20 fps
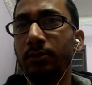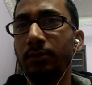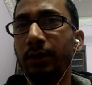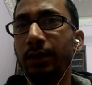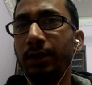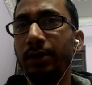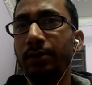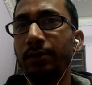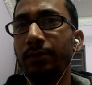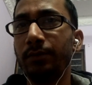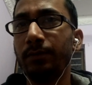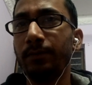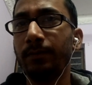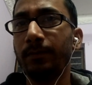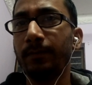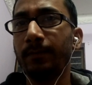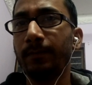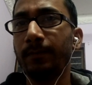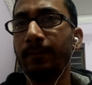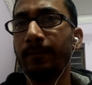Right?
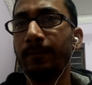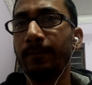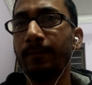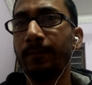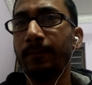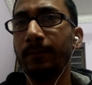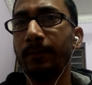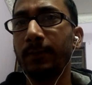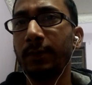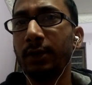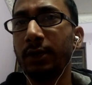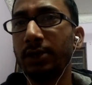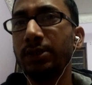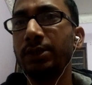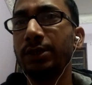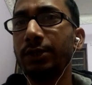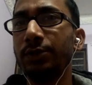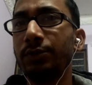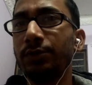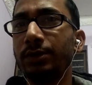
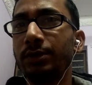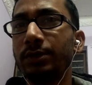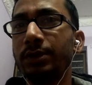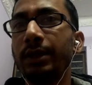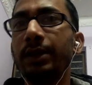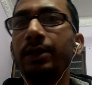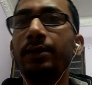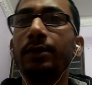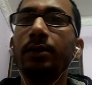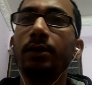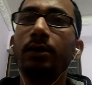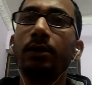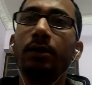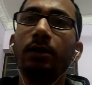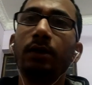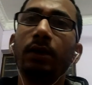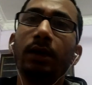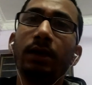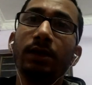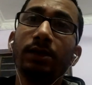Constitution, right?
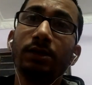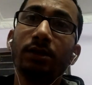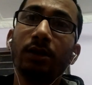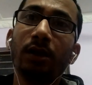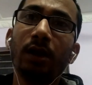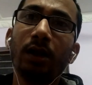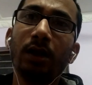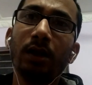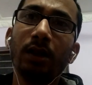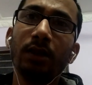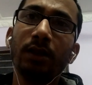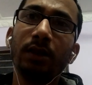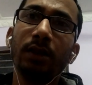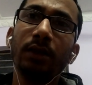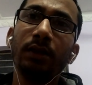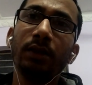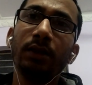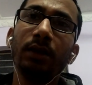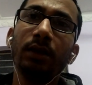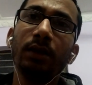Start
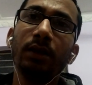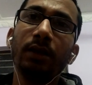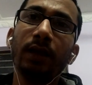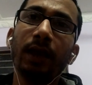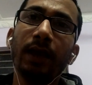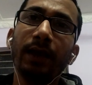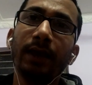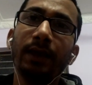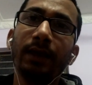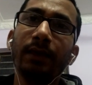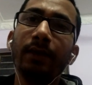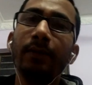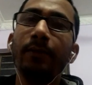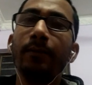thinking like